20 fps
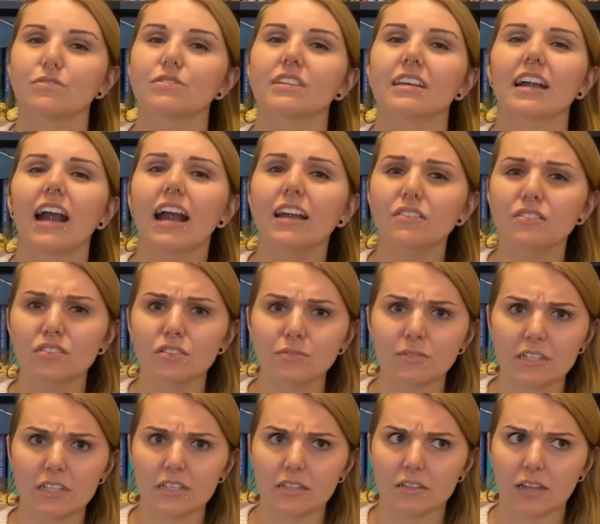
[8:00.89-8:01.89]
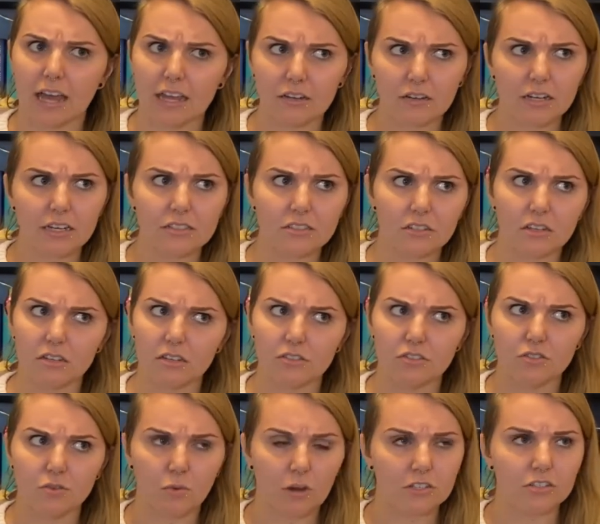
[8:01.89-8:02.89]
Like I used to really like Grace and I used
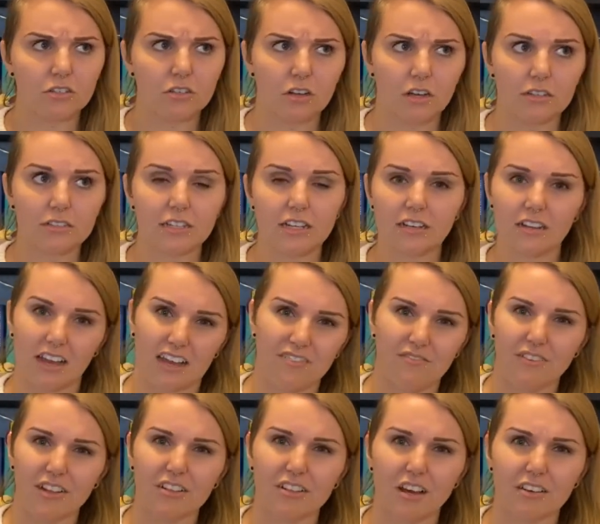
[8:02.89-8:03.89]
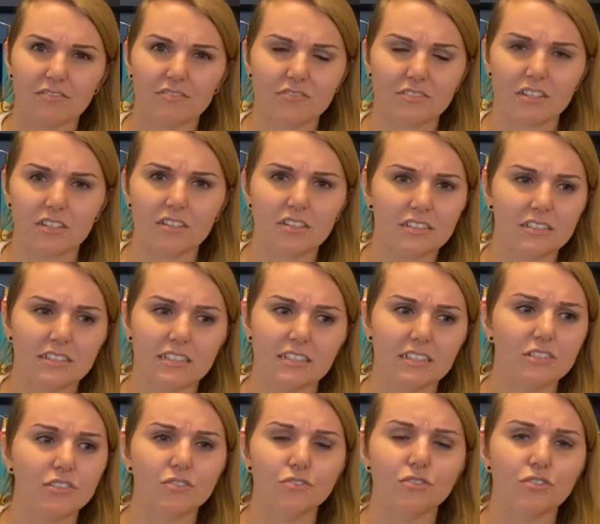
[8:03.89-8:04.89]
to watch her content. I fell off of her content in
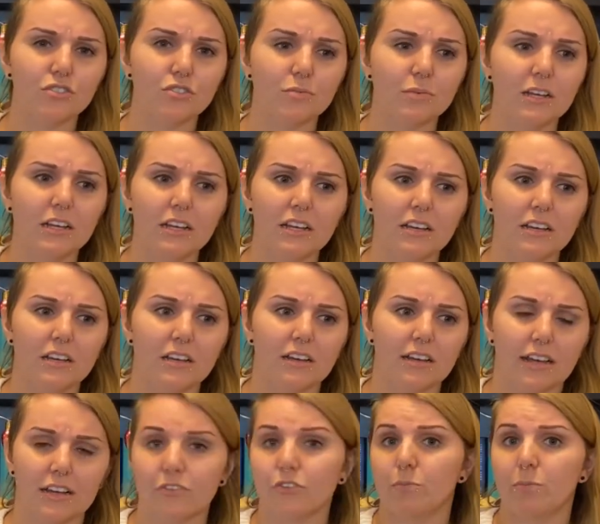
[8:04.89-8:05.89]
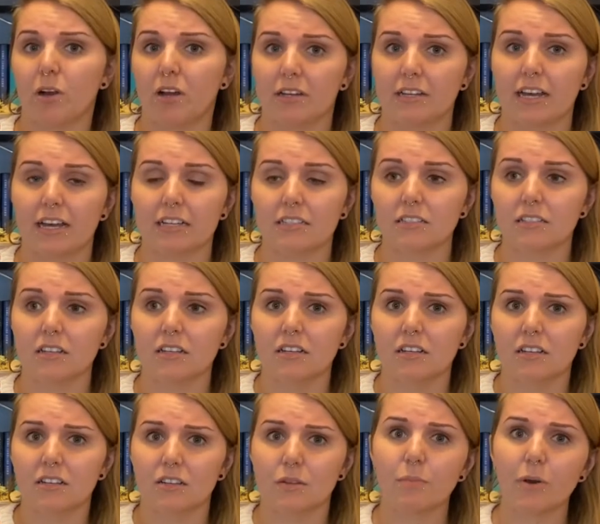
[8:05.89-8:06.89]
YouTube and her podcast.
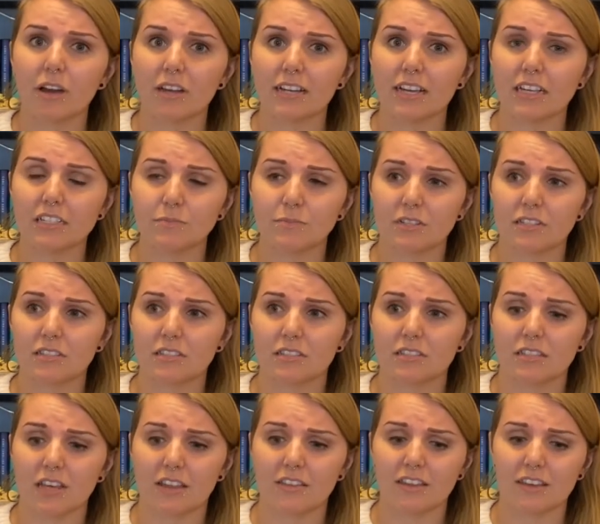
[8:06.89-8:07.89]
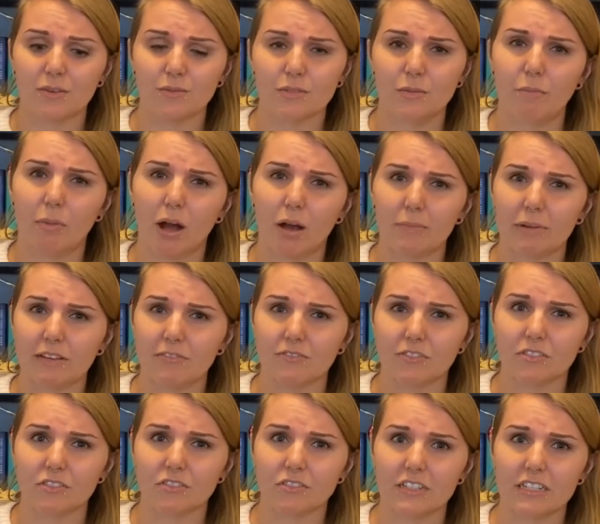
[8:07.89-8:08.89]
The podcast because I think it was bought by Full
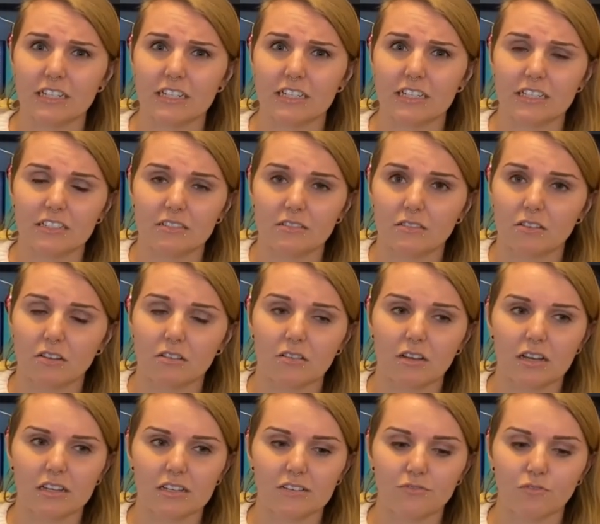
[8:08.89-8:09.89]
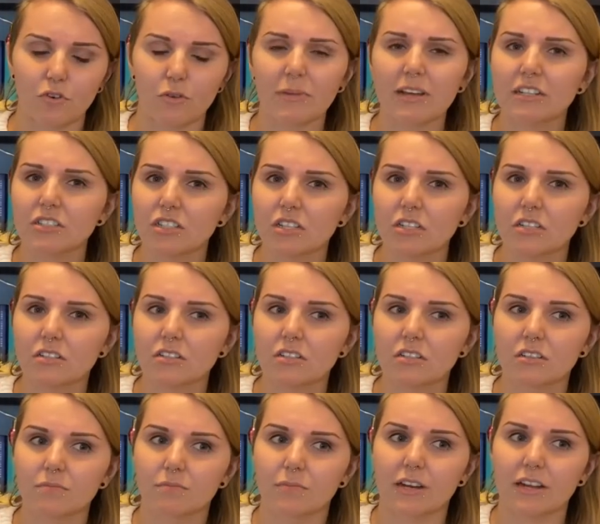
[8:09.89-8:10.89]
Screen and the uh, format changed,
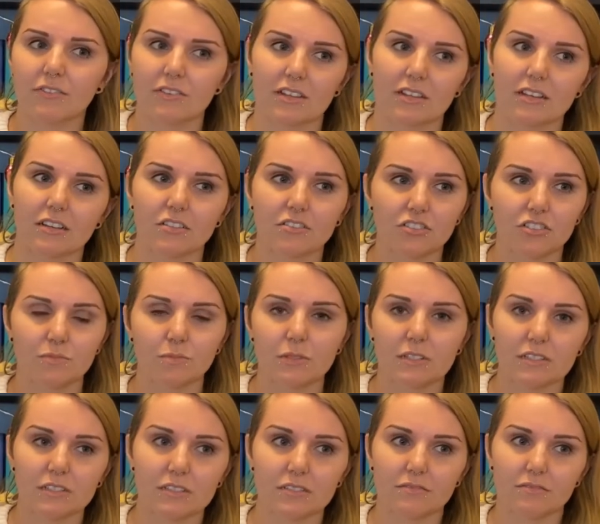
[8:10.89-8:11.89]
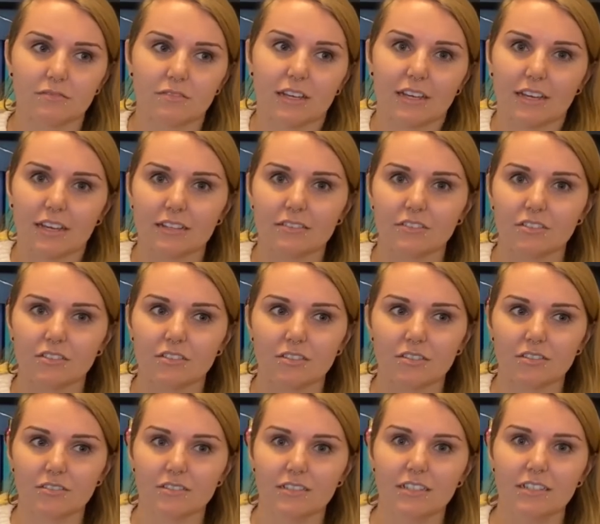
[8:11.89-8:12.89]
but everything else just because like I just
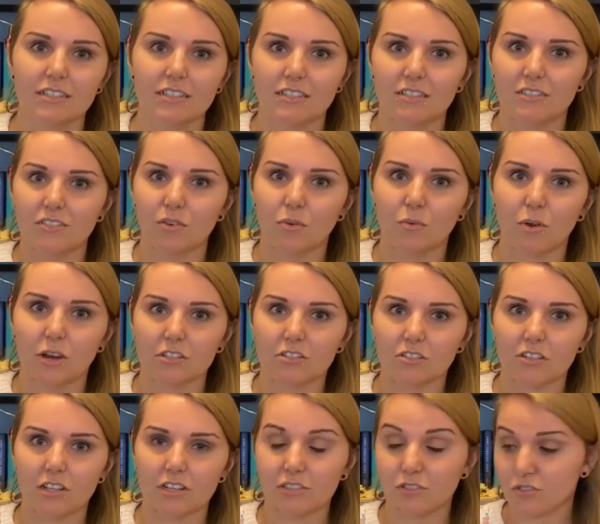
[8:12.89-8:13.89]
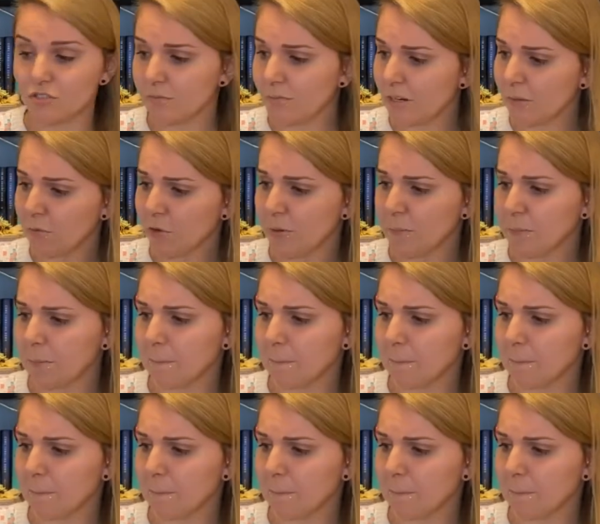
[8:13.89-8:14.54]
don't watch a lot of YouTube anymore.